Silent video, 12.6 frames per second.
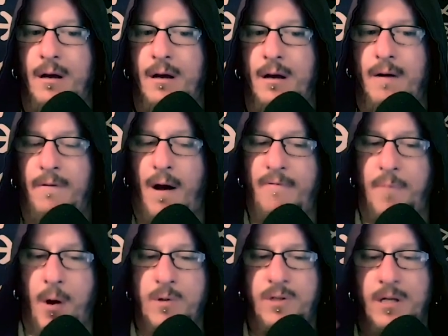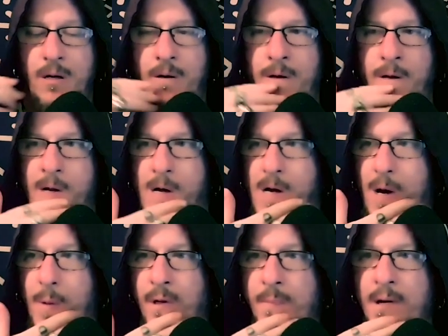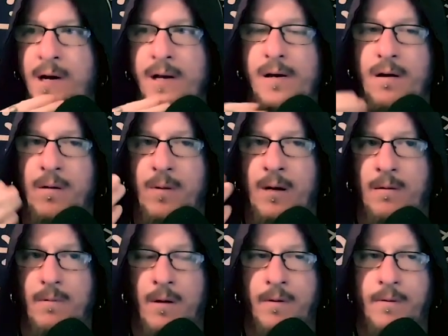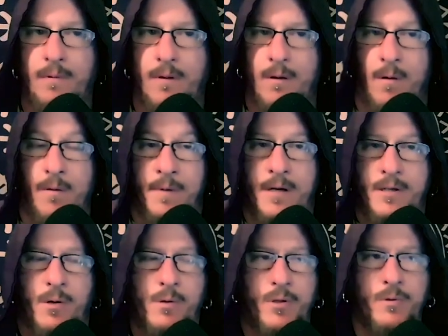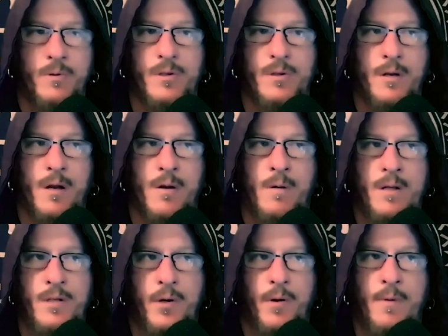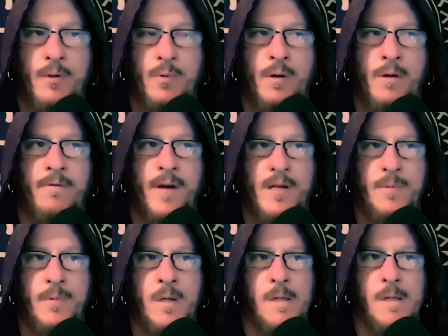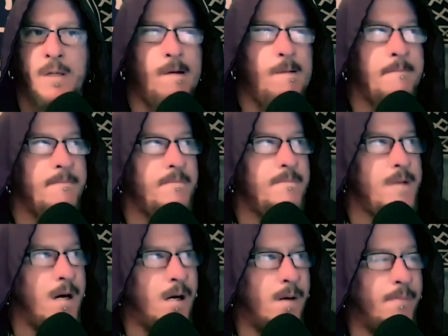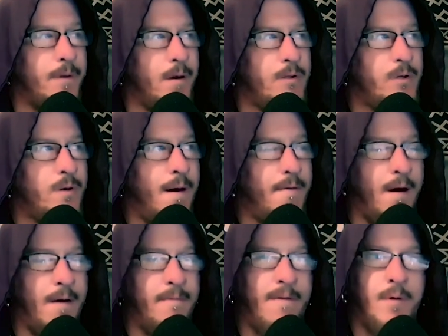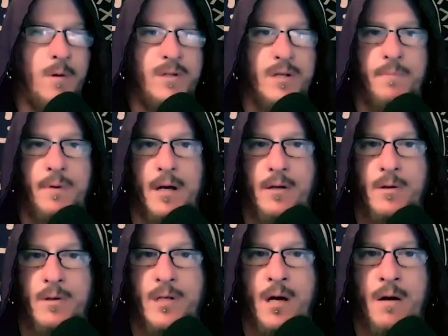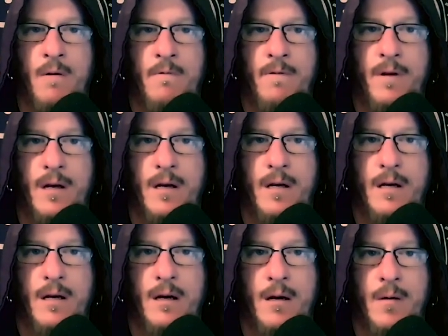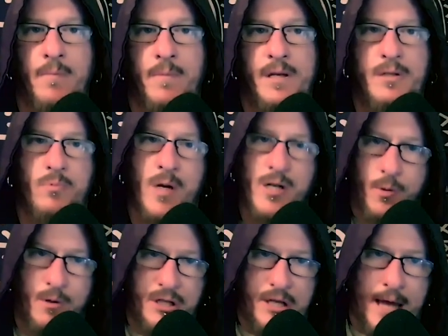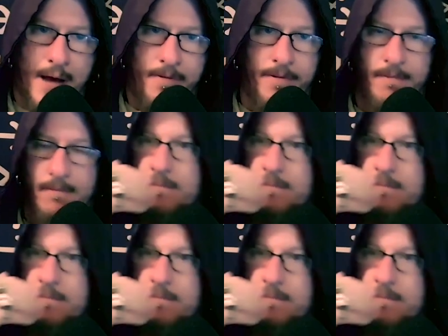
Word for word: I've I've posted on a couple of my uh, well on all of my socials, you know, Instagram, Twitter, Facebook, um, YouTube. I've I've, I've posted pictures of um, this ritual staff.